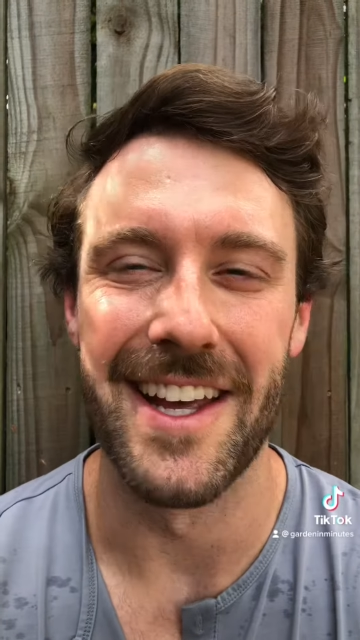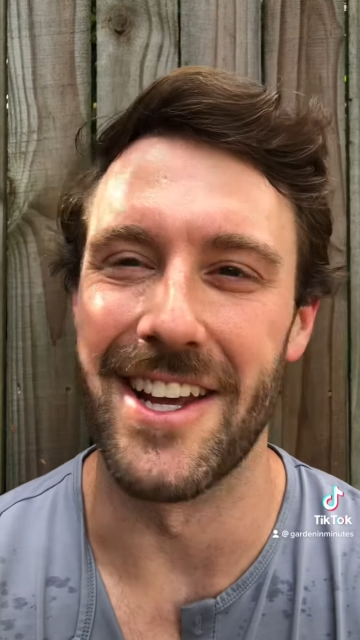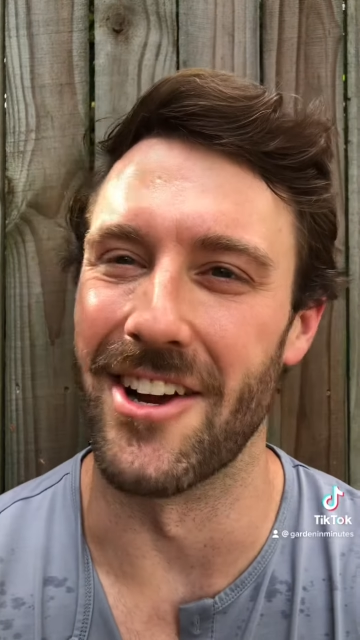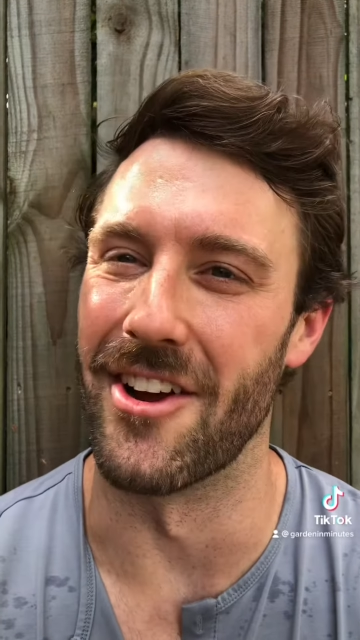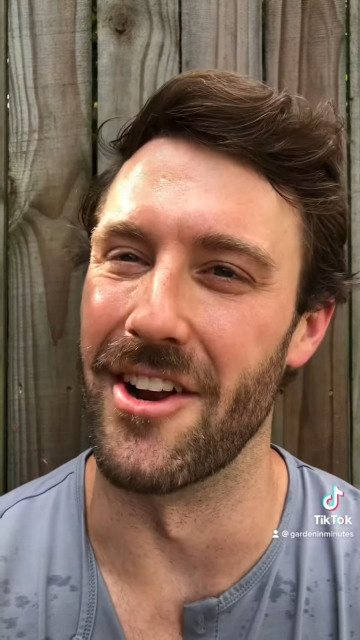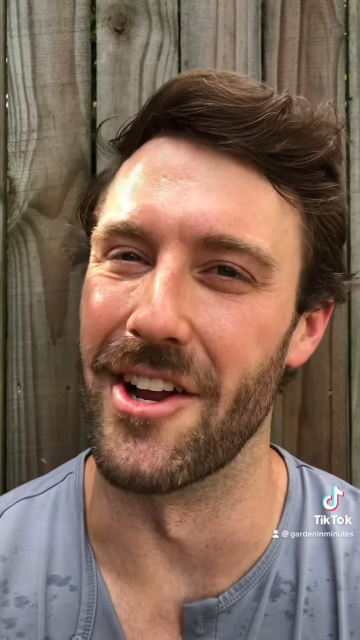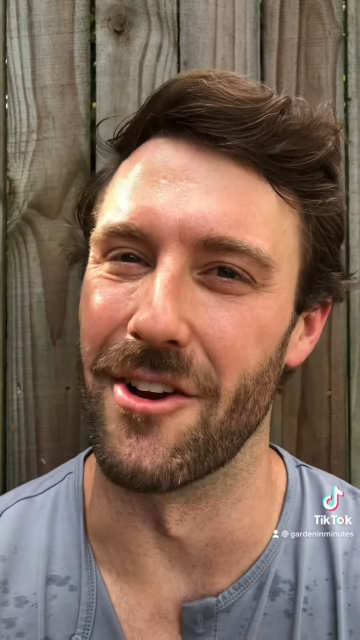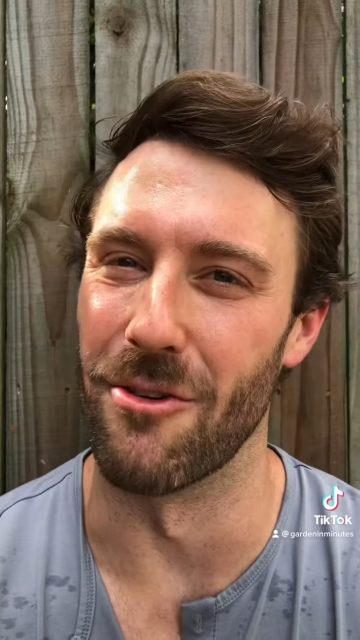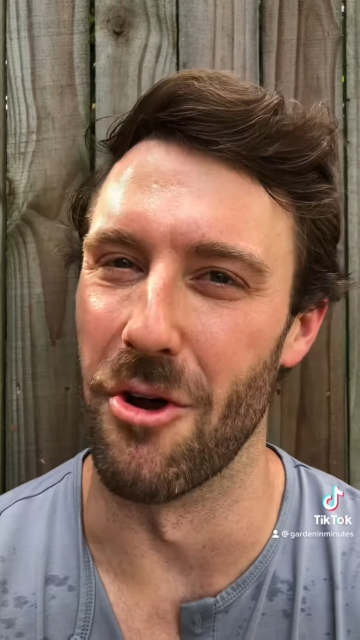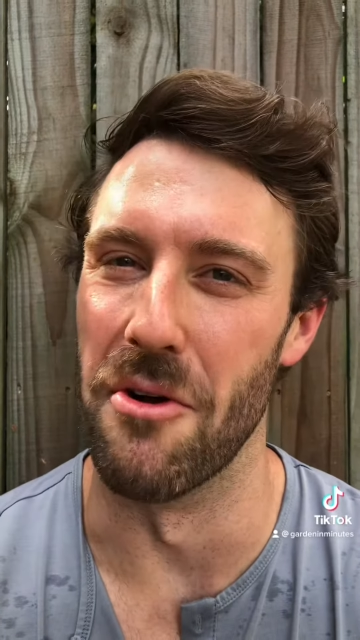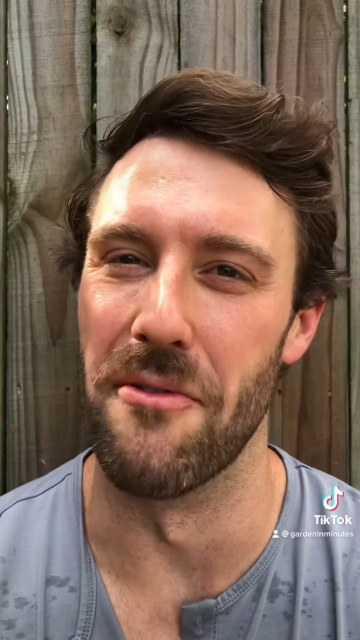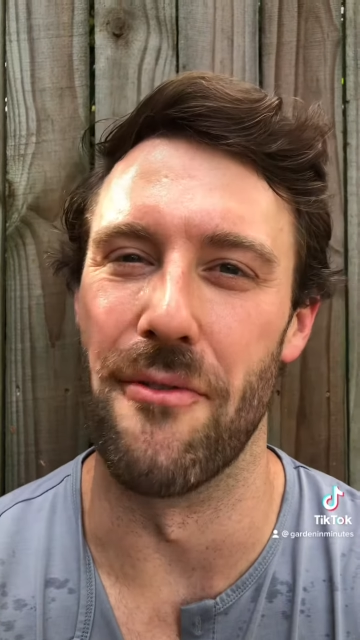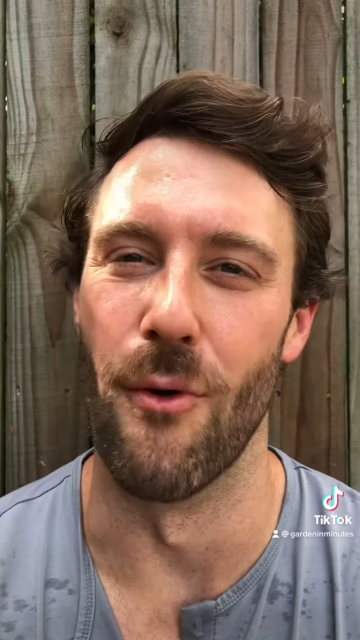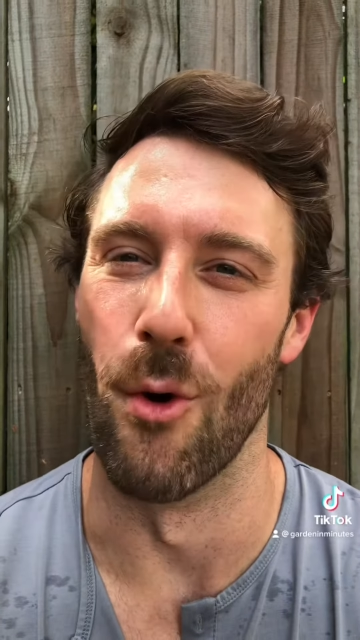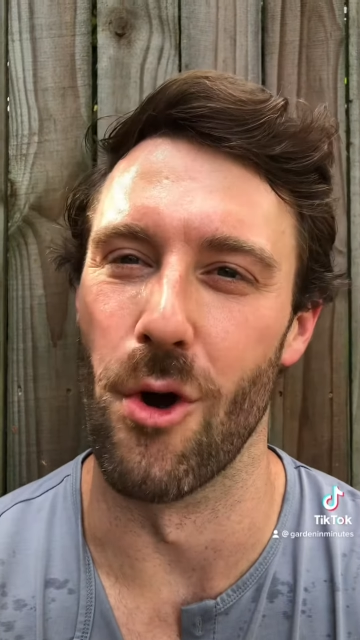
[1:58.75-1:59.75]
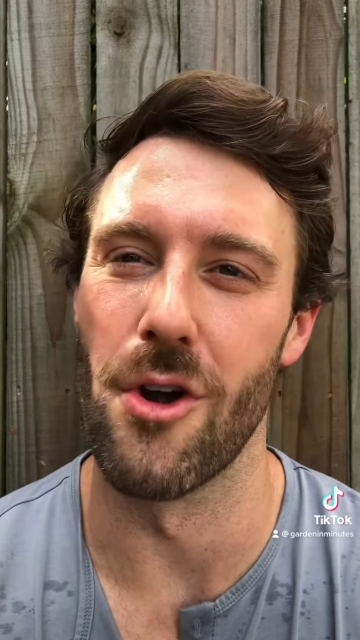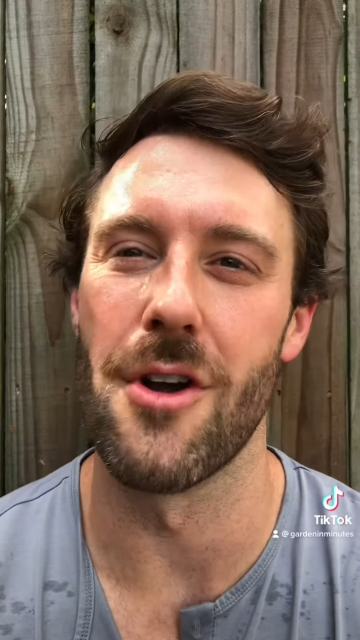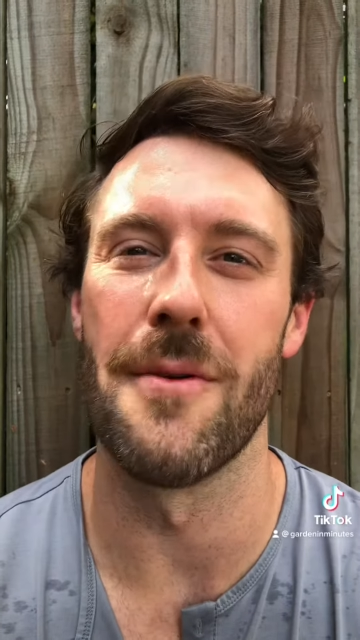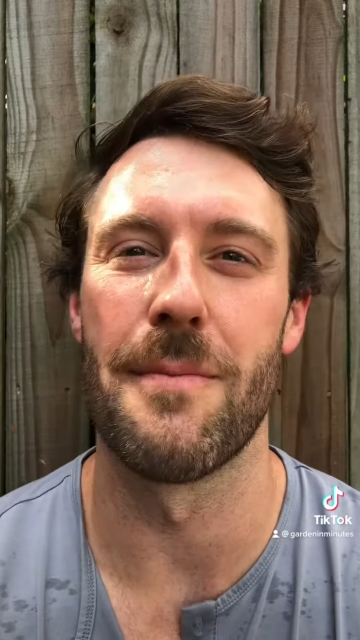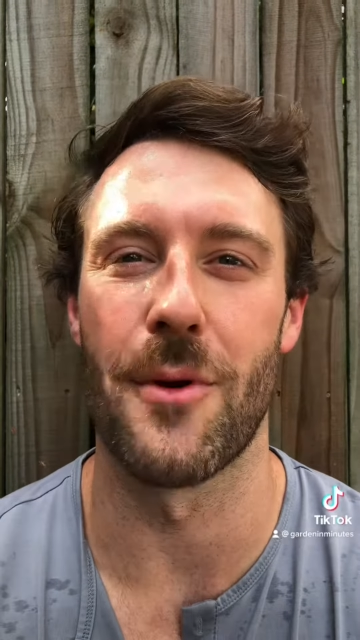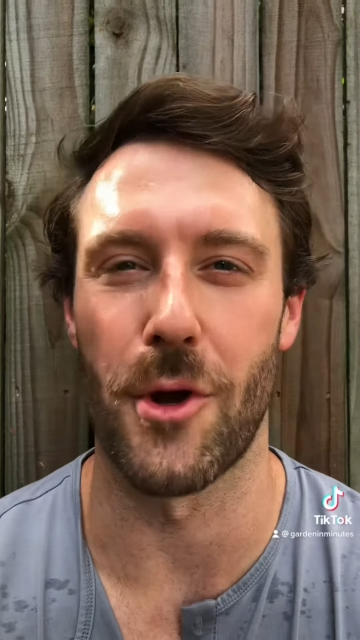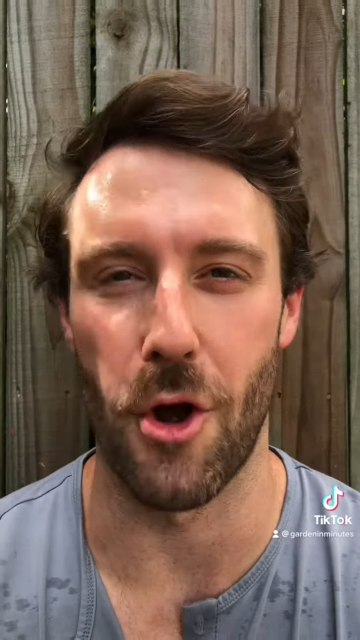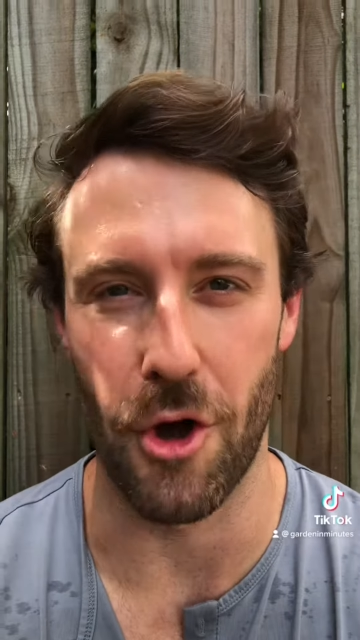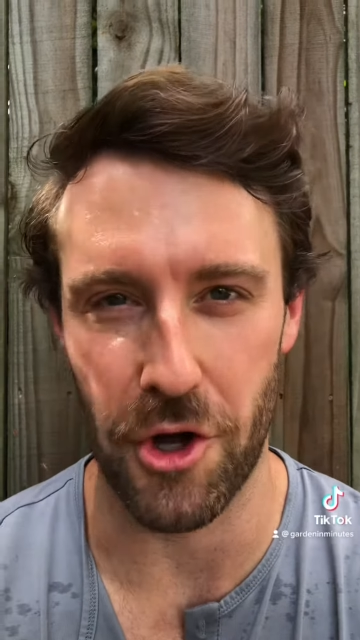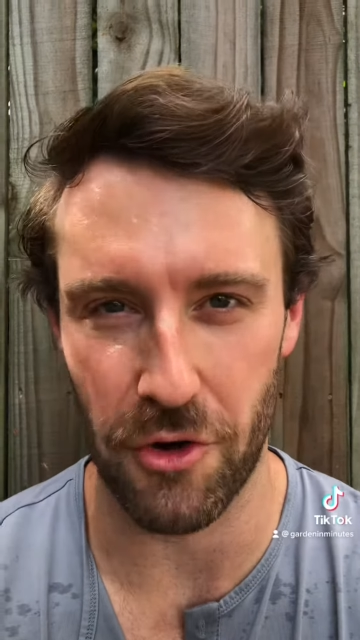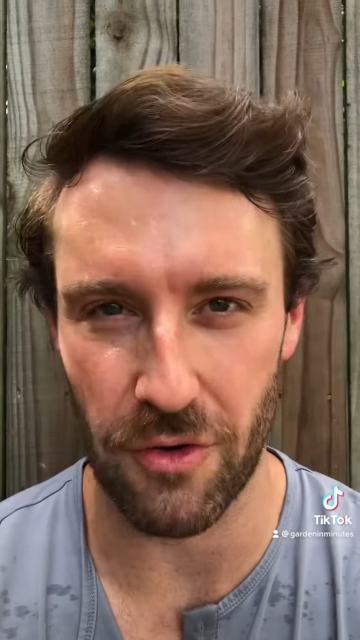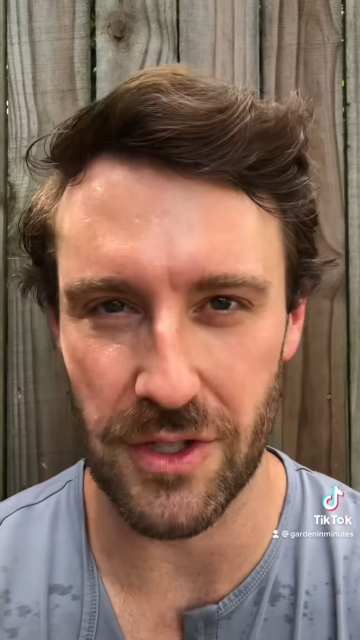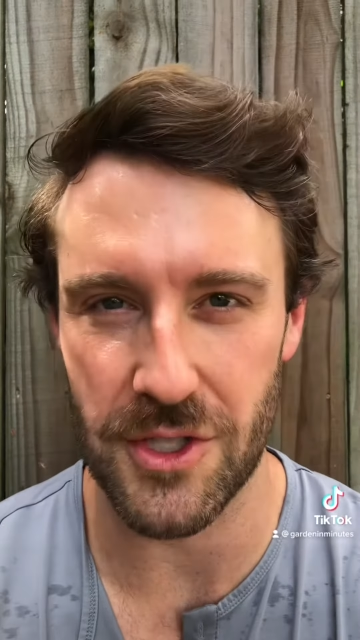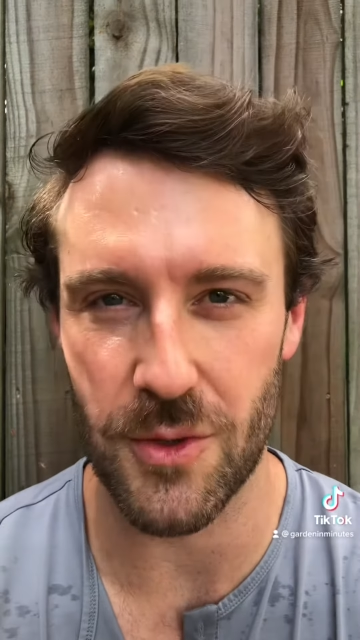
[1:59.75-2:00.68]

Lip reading: you're going to grow 4 per garden grid